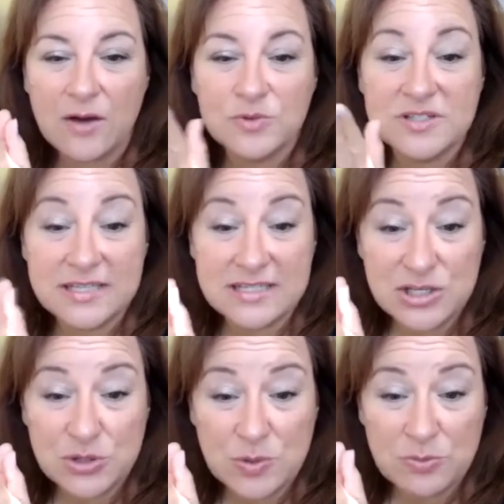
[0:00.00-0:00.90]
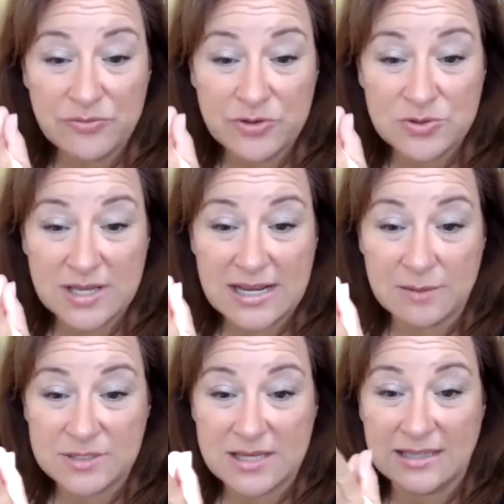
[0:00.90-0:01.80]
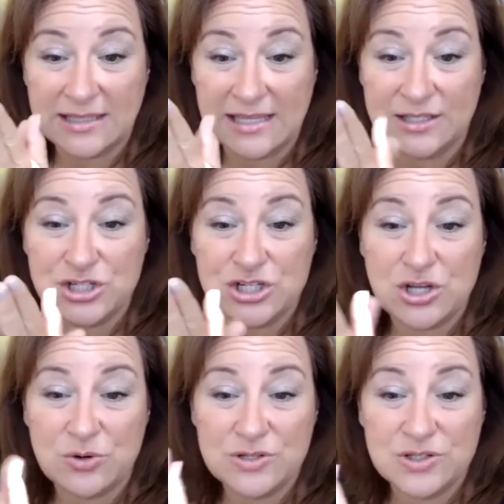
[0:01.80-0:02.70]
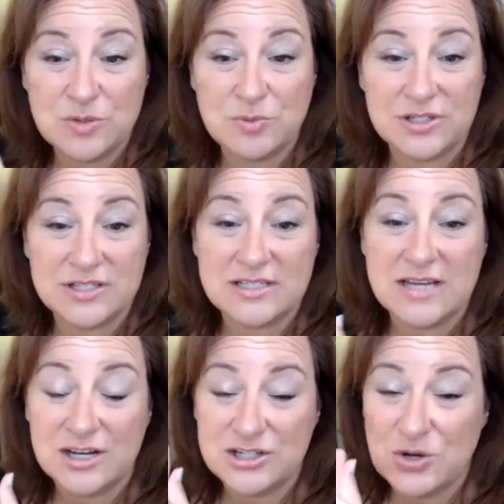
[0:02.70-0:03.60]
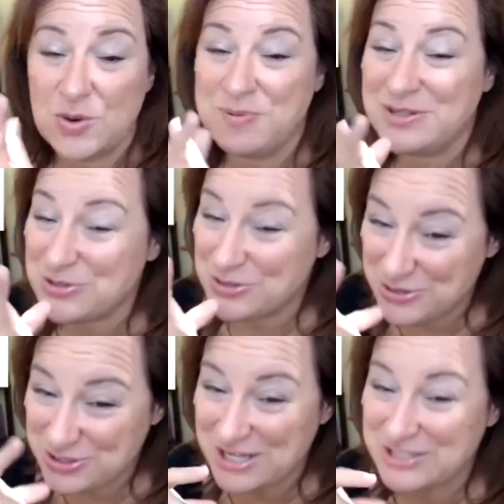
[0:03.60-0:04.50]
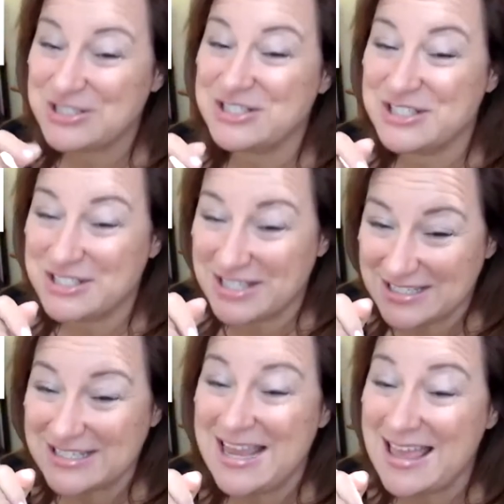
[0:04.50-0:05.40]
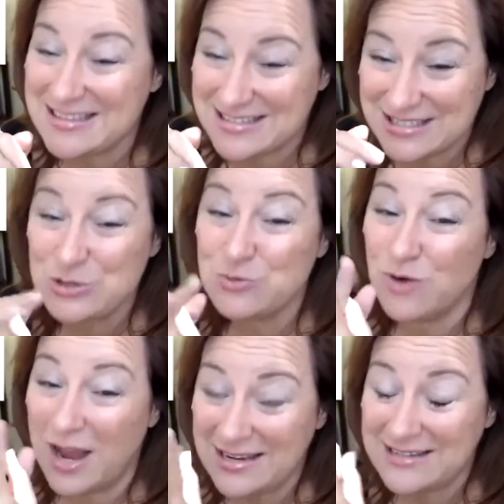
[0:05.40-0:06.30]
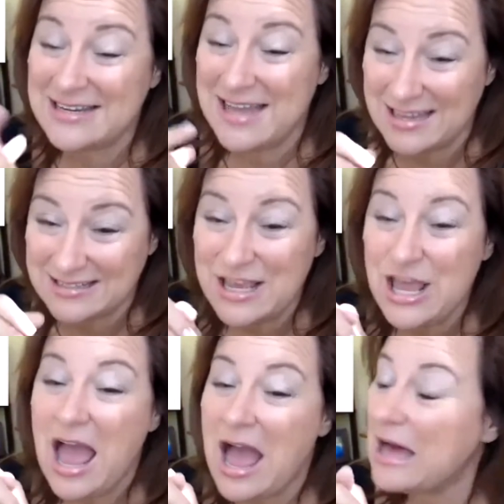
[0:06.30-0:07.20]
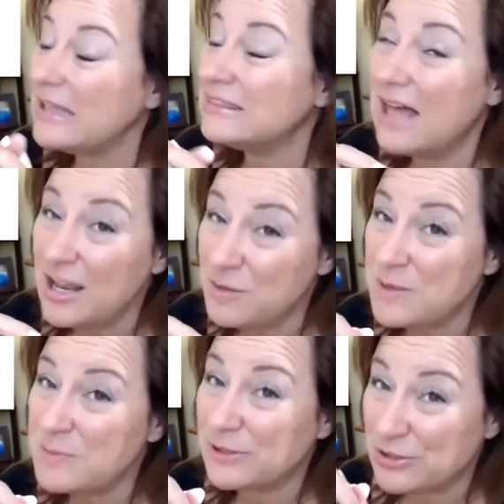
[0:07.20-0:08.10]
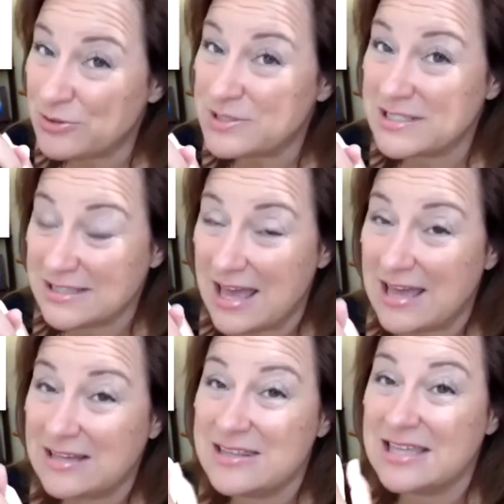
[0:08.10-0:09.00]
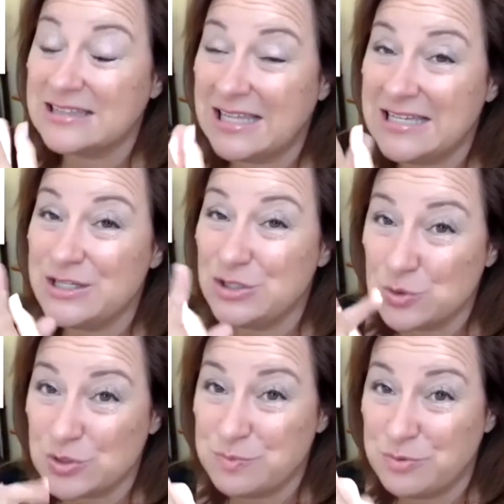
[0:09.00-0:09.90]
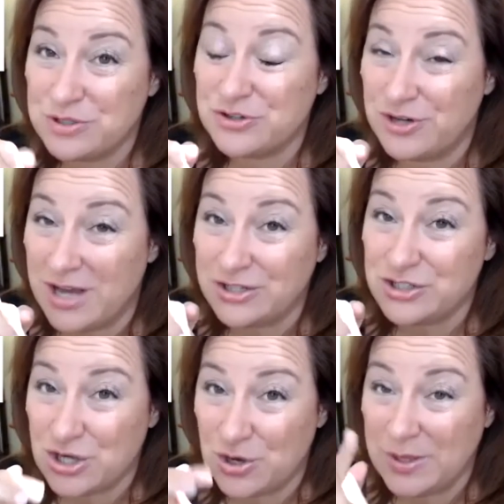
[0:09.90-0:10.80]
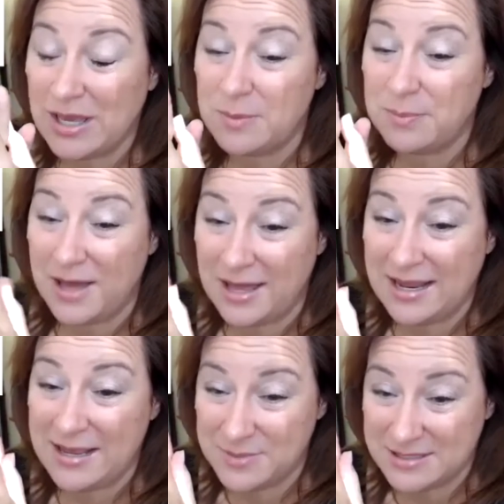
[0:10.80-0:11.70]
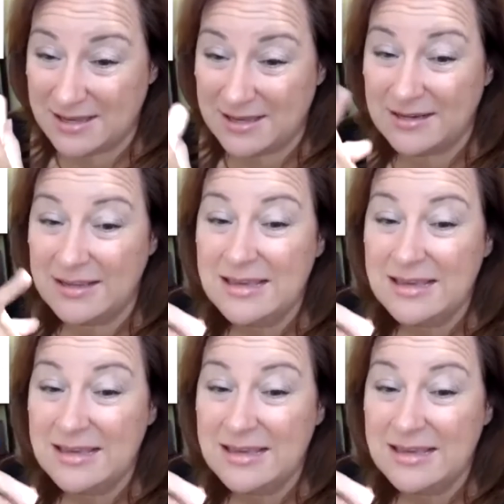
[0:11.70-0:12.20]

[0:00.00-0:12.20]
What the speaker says: With 63 reviews on Amazon lately, she's noticed that her book does not show up in their search engines. And yes, you're right, Annette. A lot of people are noticing that Lightning Source books are not showing up on Amazon.